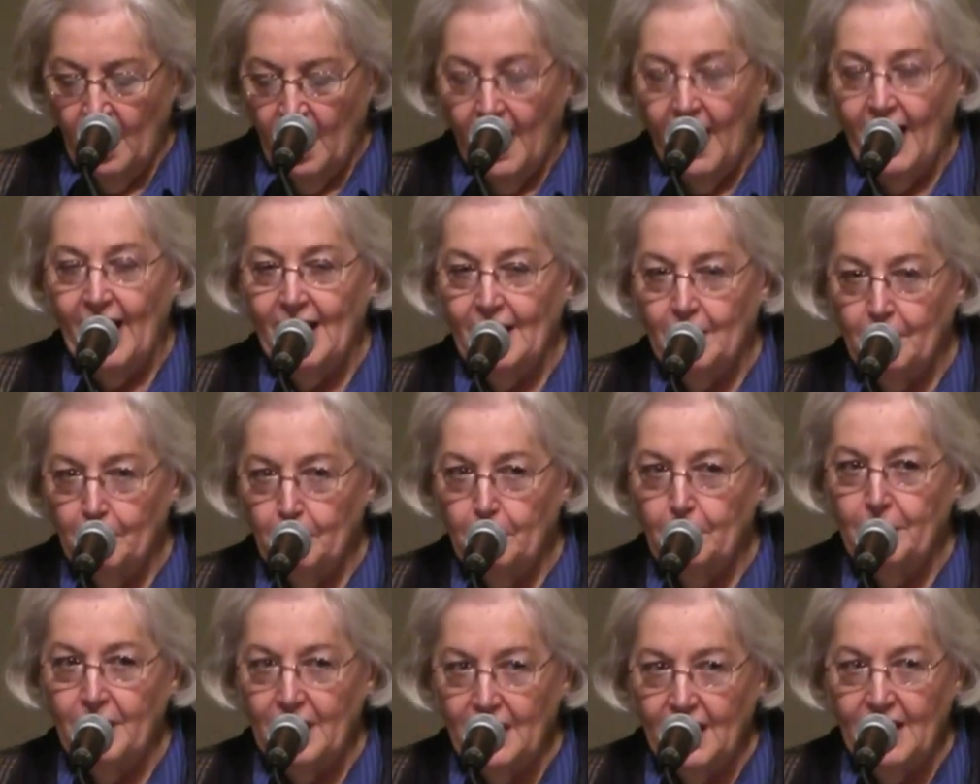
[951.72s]
I
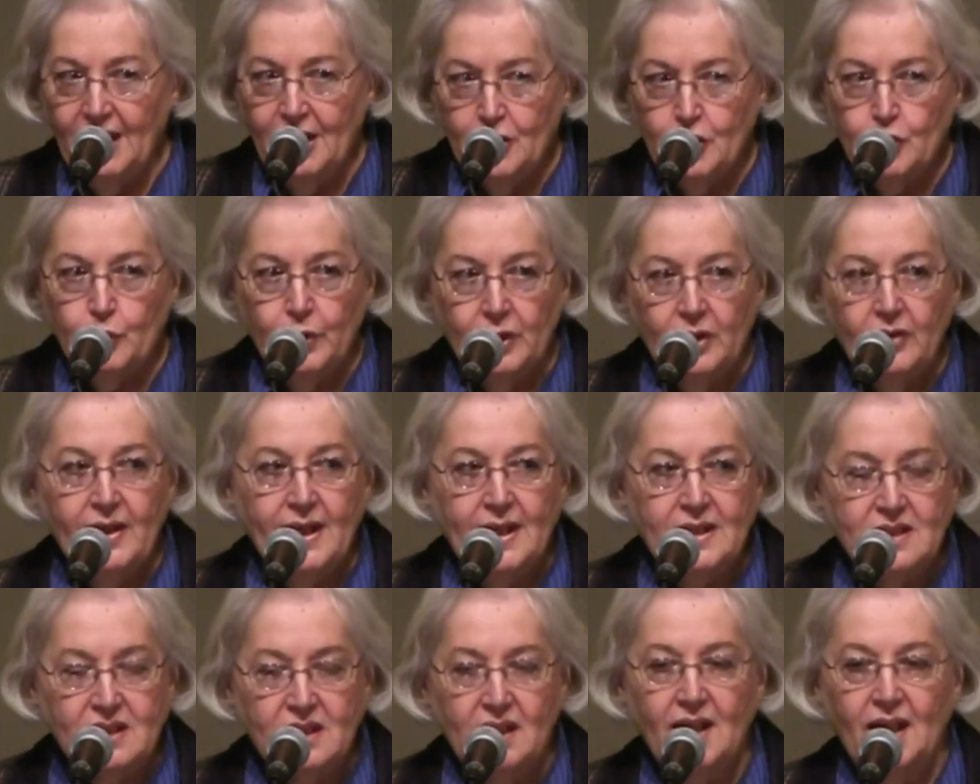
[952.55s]
began to
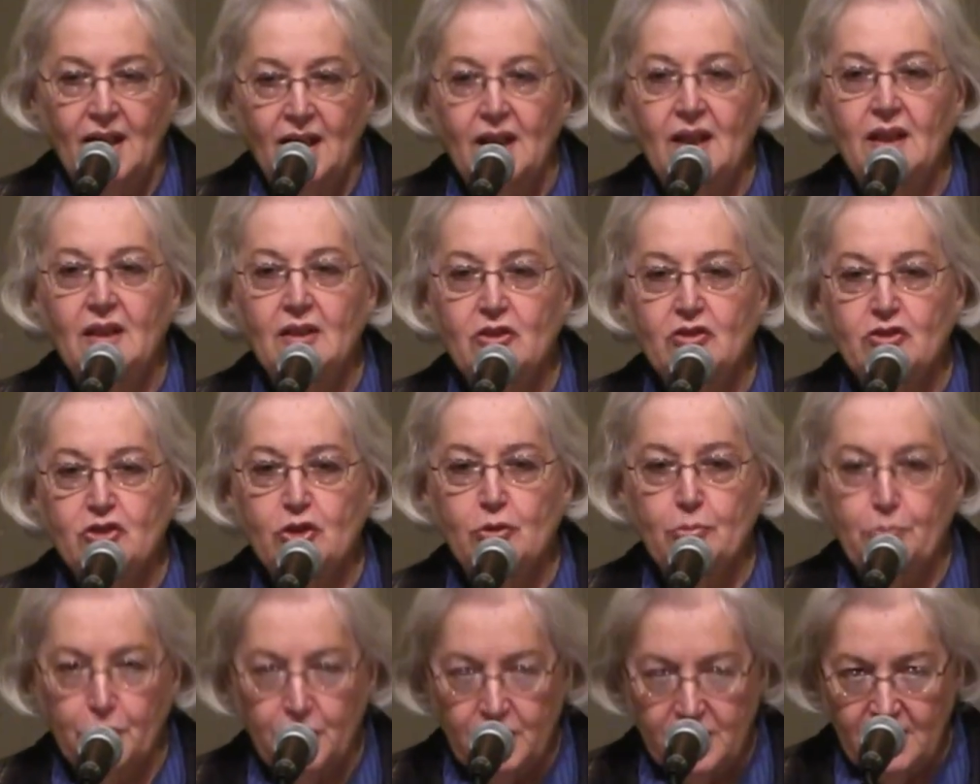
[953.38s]
realize that I needed to
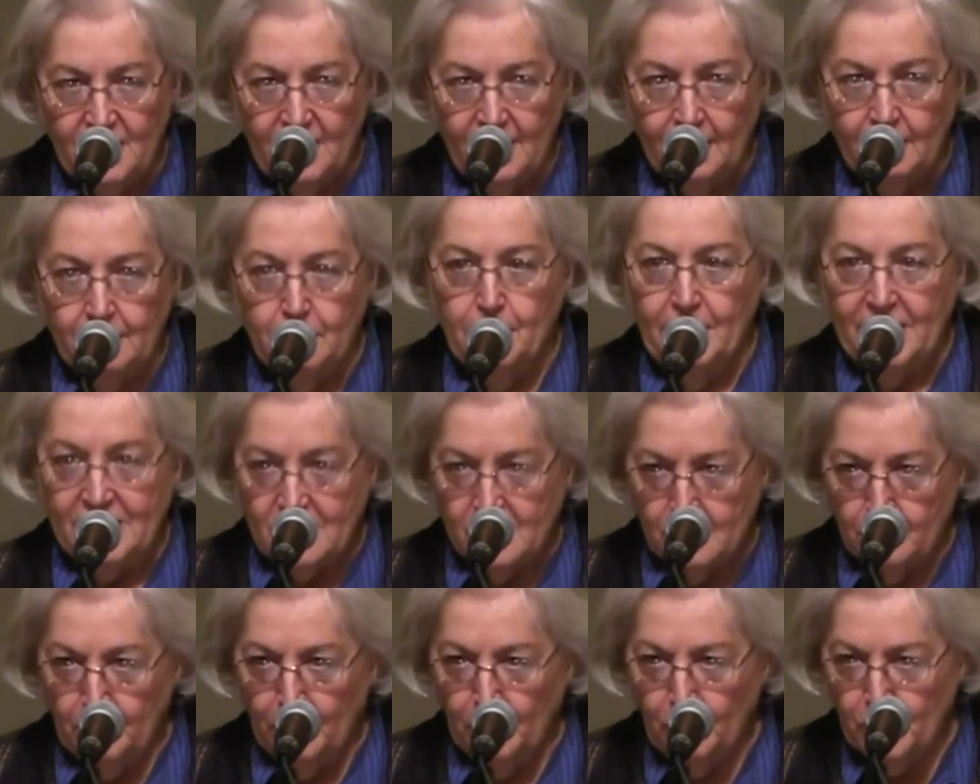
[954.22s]
protect my
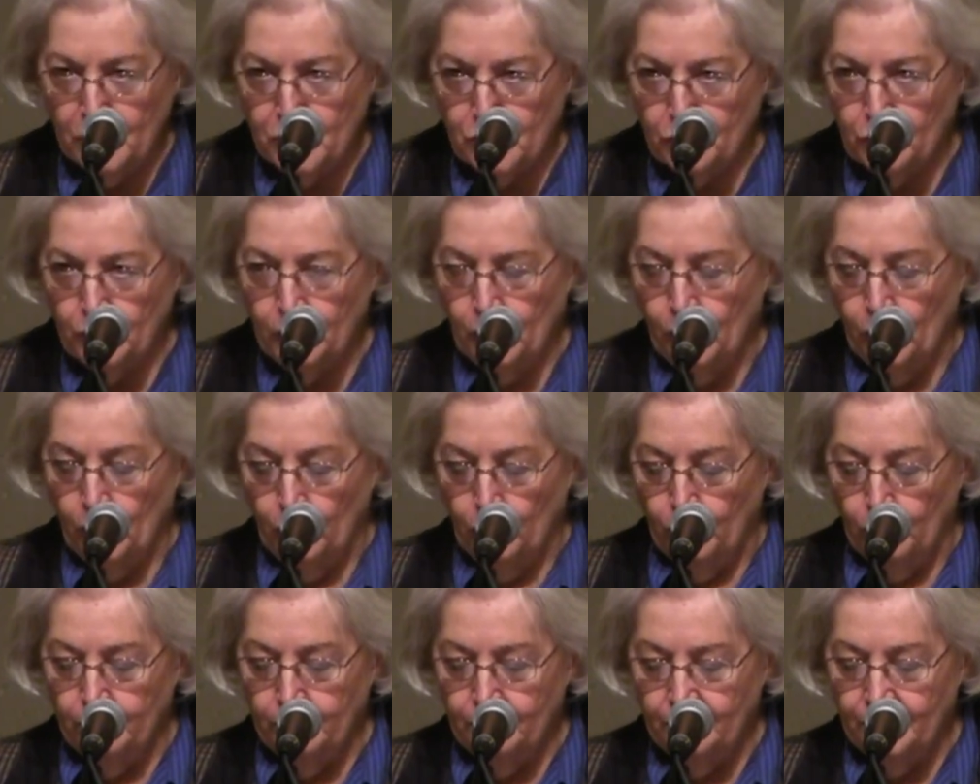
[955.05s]
spiritual
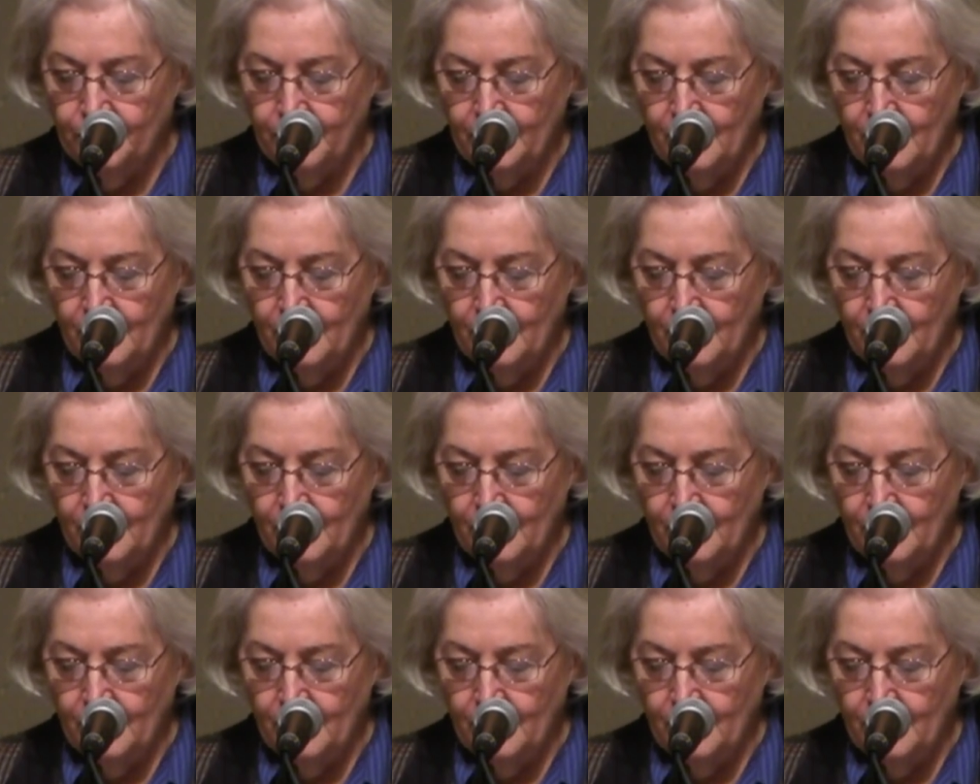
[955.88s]
home